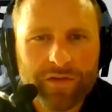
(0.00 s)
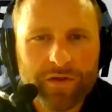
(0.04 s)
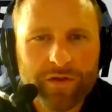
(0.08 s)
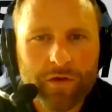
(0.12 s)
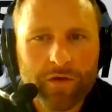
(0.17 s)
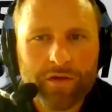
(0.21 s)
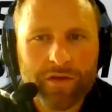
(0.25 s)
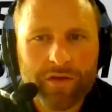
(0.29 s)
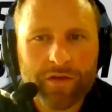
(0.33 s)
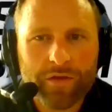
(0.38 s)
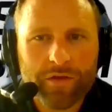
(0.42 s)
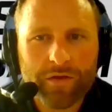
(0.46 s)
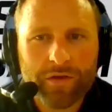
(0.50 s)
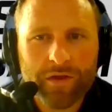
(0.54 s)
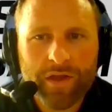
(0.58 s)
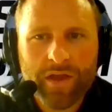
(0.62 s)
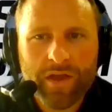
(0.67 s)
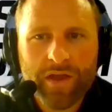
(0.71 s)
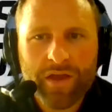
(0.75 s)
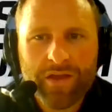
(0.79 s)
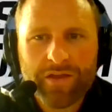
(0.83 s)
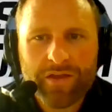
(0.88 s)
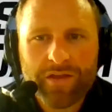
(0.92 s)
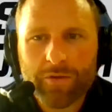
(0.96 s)
You know, your
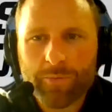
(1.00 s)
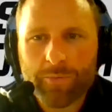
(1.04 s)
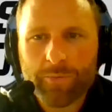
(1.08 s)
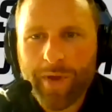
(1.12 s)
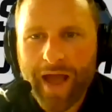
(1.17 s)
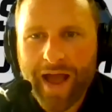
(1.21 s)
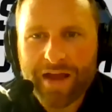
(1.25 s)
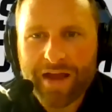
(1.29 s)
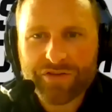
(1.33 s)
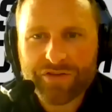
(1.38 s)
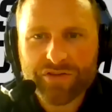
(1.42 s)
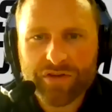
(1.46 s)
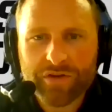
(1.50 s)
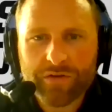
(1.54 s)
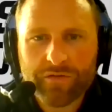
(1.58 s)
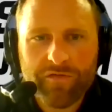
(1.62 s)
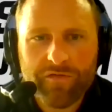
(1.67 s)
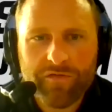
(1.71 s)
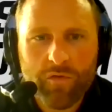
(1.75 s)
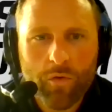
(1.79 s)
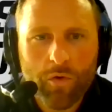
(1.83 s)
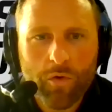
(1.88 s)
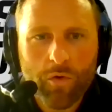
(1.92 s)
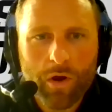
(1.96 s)
your passion
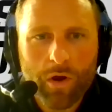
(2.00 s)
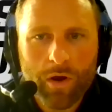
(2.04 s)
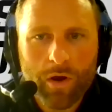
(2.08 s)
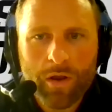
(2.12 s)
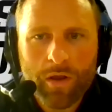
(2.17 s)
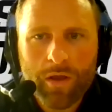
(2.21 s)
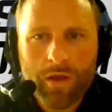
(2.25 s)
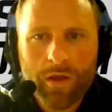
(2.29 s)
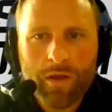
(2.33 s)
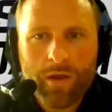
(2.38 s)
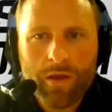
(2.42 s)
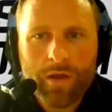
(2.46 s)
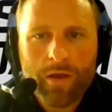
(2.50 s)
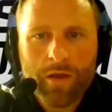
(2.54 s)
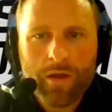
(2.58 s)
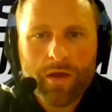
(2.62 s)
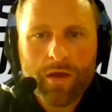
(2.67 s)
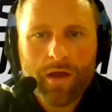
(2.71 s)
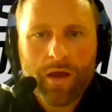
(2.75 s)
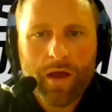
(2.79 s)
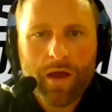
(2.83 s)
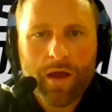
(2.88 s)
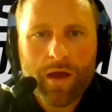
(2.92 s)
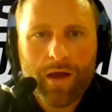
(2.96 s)
for
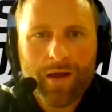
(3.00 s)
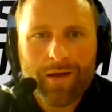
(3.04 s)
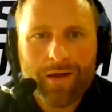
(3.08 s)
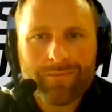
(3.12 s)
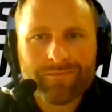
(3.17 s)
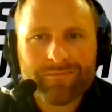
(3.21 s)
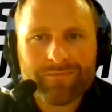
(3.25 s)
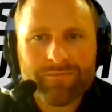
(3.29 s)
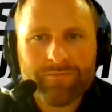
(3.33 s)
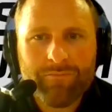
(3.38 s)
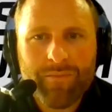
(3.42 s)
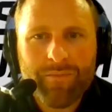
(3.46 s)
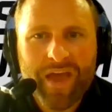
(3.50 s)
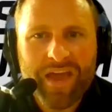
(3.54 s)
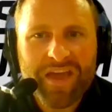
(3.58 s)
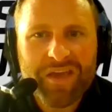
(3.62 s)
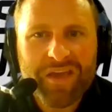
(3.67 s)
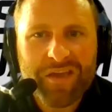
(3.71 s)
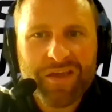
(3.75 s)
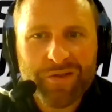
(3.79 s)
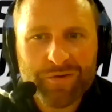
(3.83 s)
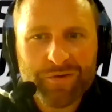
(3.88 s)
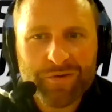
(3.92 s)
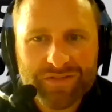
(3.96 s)
uh,
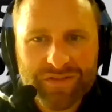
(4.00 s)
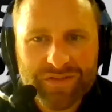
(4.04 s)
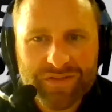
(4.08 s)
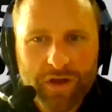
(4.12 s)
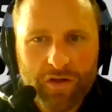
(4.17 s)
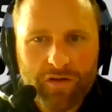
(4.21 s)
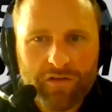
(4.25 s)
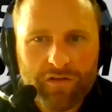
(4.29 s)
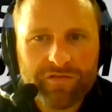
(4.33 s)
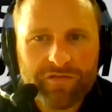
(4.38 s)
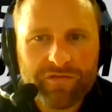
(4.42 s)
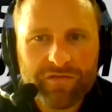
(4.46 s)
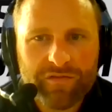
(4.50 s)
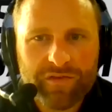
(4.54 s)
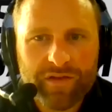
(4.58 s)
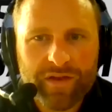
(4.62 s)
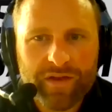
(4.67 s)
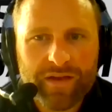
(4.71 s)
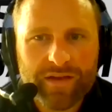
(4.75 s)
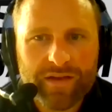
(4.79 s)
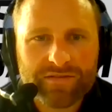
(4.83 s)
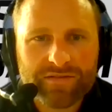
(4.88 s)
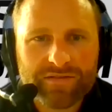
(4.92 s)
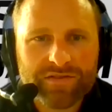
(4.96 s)
making yourself
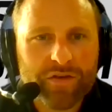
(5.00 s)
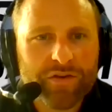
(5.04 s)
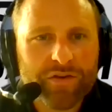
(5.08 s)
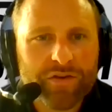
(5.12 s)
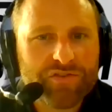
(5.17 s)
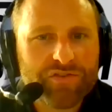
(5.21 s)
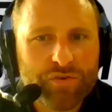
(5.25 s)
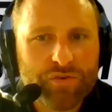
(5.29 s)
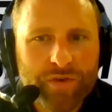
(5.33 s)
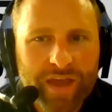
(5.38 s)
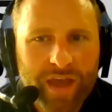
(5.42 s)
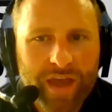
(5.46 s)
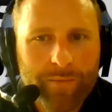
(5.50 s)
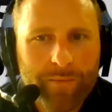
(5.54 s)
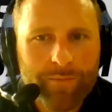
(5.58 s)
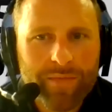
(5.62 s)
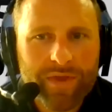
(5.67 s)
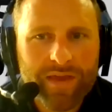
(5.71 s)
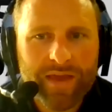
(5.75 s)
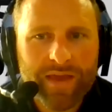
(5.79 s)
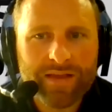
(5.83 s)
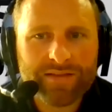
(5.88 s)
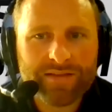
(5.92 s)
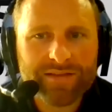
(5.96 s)
as good as you can
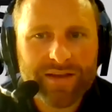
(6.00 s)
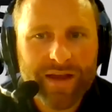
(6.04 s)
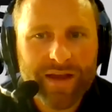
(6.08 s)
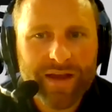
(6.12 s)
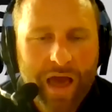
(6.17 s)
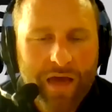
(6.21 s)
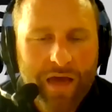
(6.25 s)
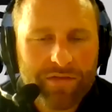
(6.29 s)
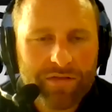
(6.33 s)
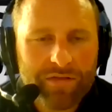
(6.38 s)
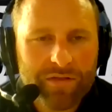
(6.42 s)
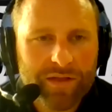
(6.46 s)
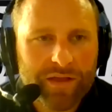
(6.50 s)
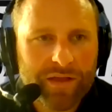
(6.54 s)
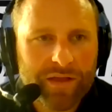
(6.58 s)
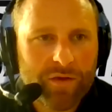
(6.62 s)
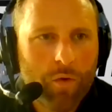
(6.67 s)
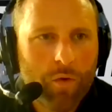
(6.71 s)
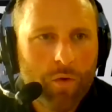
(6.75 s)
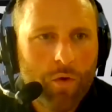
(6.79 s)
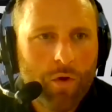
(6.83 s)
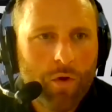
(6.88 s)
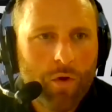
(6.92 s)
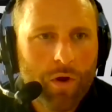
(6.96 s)
be as an athlete
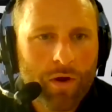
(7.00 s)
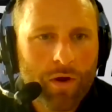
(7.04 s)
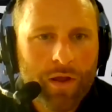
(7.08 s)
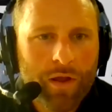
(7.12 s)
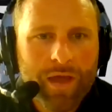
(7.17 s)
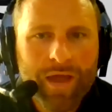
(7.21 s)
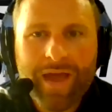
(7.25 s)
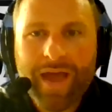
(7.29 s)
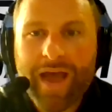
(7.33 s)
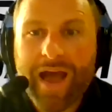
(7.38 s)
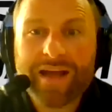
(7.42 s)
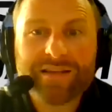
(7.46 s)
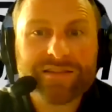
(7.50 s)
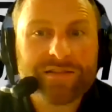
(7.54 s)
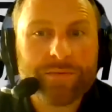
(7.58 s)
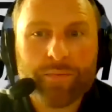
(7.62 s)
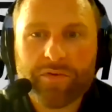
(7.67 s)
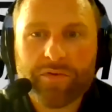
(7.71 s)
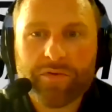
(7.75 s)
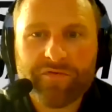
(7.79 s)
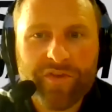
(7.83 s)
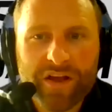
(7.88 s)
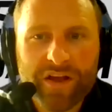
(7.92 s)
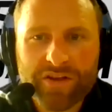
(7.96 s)
or as a
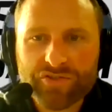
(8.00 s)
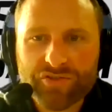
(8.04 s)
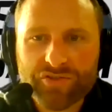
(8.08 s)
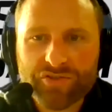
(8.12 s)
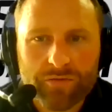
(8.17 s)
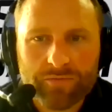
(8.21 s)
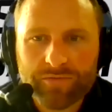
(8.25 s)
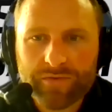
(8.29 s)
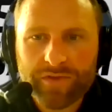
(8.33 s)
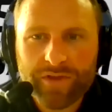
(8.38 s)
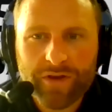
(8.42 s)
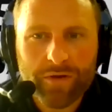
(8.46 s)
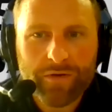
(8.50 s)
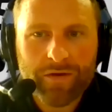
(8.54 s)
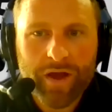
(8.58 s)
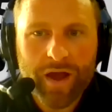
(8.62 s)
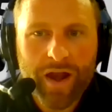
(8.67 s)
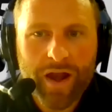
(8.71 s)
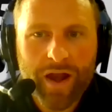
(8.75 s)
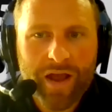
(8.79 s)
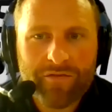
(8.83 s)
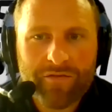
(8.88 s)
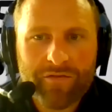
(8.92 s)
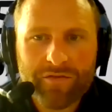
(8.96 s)
professional. You know,
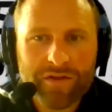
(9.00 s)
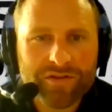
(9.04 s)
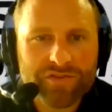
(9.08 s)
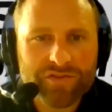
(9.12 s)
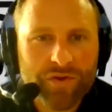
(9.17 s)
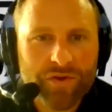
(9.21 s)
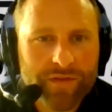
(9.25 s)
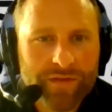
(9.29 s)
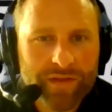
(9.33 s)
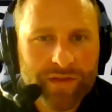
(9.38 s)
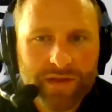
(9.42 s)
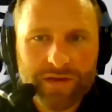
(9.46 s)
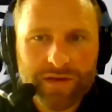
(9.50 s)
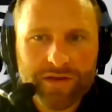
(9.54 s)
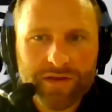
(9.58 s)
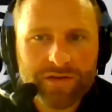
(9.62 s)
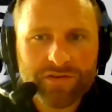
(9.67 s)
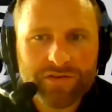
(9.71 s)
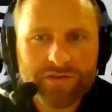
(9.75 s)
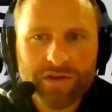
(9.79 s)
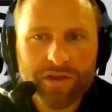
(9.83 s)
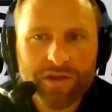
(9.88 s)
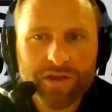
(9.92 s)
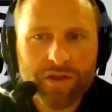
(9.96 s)
not every strength and
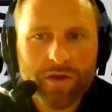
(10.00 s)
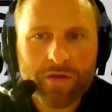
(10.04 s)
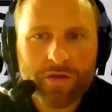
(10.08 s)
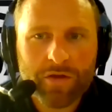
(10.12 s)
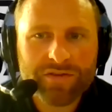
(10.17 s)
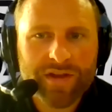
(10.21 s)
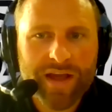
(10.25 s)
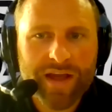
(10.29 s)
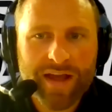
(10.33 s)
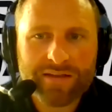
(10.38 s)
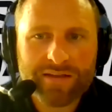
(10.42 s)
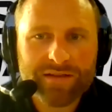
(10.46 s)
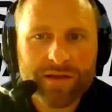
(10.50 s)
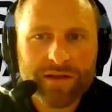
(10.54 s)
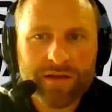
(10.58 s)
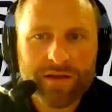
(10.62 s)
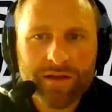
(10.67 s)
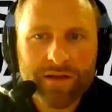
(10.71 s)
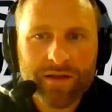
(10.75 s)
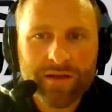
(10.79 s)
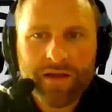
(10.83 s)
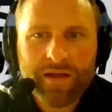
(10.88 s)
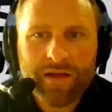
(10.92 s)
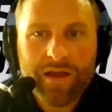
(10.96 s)
conditioning coach has
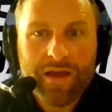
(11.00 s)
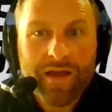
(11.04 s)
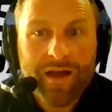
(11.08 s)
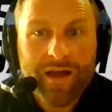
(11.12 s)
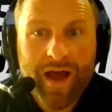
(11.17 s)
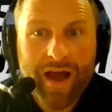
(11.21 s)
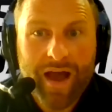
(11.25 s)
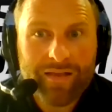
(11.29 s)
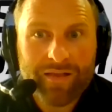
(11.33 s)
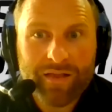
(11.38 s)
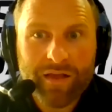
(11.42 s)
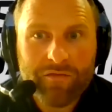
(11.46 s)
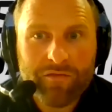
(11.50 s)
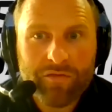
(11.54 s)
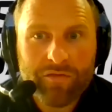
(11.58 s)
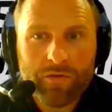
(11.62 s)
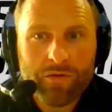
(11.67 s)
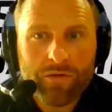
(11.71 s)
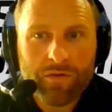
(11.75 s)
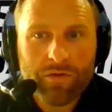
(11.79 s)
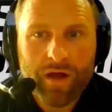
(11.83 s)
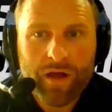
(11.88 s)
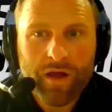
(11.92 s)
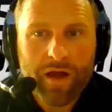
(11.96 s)
a high
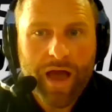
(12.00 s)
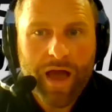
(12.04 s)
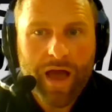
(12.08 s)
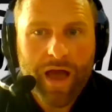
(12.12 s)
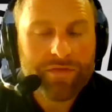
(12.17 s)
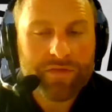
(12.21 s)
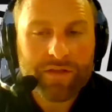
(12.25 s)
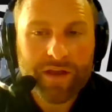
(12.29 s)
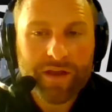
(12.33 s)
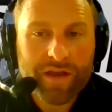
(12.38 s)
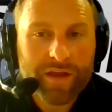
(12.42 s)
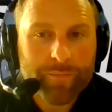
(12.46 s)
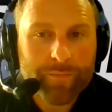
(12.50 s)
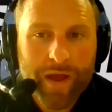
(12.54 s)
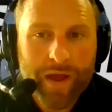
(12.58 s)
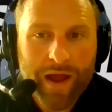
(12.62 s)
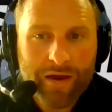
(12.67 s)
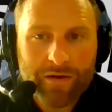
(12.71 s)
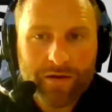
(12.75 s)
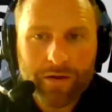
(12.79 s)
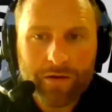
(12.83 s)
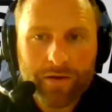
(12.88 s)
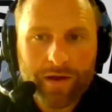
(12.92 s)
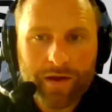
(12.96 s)
level uh, athletic
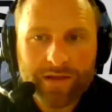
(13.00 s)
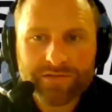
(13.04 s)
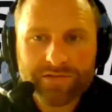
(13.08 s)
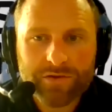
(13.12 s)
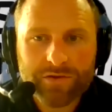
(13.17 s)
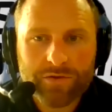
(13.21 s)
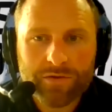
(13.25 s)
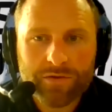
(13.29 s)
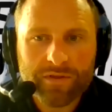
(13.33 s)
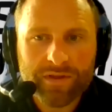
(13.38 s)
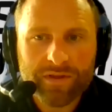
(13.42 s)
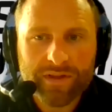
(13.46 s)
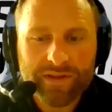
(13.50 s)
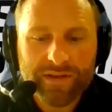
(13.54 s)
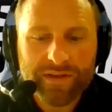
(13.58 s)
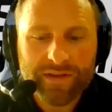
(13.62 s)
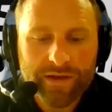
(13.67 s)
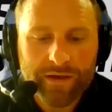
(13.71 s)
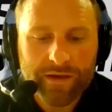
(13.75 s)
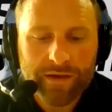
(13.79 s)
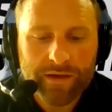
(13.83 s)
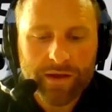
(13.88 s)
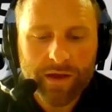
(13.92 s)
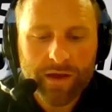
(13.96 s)
background. I certainly
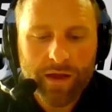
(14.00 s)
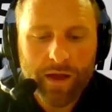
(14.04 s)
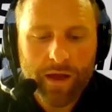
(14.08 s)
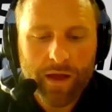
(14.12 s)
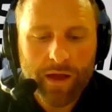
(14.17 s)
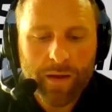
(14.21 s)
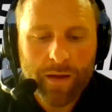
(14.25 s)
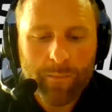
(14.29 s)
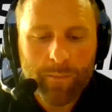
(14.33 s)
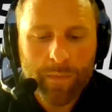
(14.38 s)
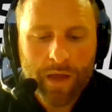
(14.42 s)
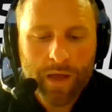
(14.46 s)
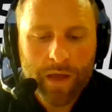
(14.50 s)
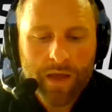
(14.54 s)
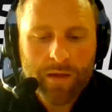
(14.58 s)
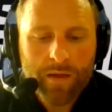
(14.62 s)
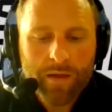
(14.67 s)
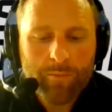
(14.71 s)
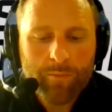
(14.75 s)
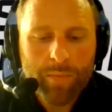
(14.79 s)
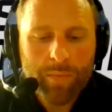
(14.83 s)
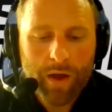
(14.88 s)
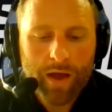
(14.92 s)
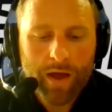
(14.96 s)
didn't. Um,
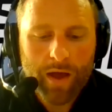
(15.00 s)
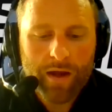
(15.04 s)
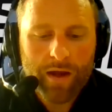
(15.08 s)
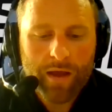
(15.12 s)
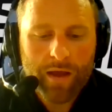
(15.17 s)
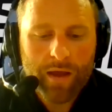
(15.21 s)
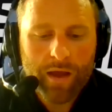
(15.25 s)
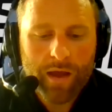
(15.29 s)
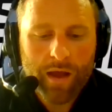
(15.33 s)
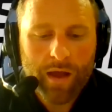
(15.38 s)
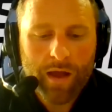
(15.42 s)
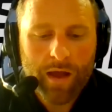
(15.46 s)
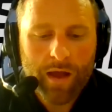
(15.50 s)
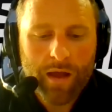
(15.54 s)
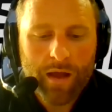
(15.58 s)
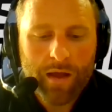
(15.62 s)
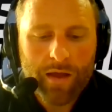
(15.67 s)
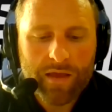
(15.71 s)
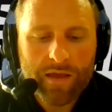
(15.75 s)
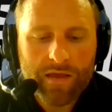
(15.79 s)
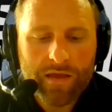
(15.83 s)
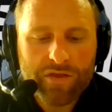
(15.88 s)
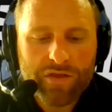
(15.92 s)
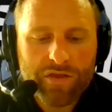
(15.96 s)
but, uh,
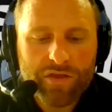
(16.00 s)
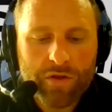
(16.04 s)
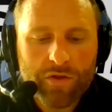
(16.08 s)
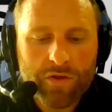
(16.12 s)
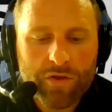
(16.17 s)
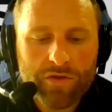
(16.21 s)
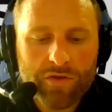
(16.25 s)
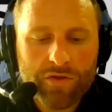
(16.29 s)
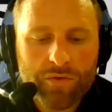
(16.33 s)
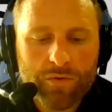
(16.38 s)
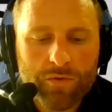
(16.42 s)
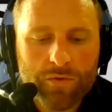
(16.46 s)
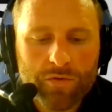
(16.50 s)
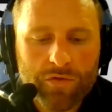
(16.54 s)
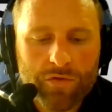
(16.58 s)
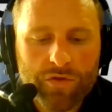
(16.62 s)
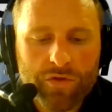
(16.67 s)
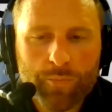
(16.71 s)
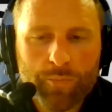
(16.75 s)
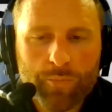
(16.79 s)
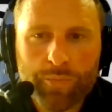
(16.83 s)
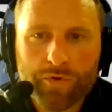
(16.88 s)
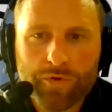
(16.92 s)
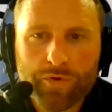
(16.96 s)
you know, you,
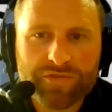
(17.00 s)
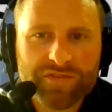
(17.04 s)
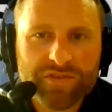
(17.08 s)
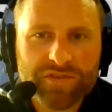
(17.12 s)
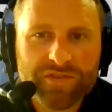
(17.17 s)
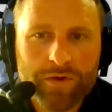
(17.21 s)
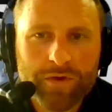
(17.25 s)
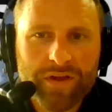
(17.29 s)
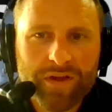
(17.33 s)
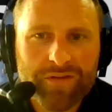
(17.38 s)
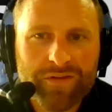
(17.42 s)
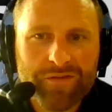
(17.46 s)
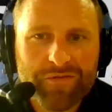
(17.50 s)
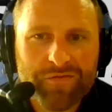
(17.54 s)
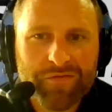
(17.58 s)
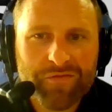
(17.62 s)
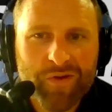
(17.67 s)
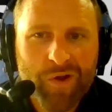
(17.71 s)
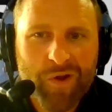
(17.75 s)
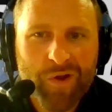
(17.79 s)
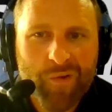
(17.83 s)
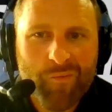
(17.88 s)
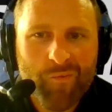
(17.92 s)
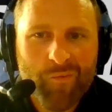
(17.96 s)
you pursue it
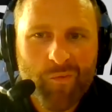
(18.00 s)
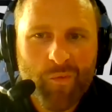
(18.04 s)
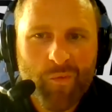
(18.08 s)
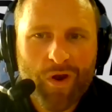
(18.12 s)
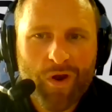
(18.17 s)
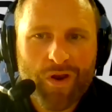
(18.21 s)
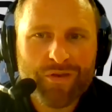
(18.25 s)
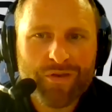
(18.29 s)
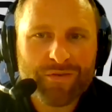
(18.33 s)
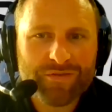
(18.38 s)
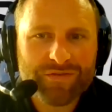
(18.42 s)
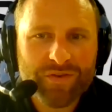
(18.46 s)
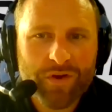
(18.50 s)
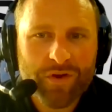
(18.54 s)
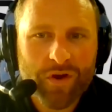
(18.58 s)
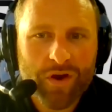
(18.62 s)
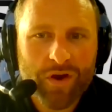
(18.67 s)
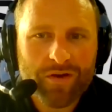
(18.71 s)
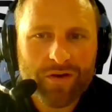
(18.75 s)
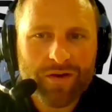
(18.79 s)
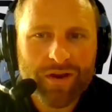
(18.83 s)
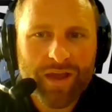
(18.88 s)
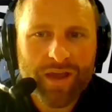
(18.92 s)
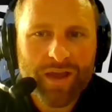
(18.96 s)
from where you start.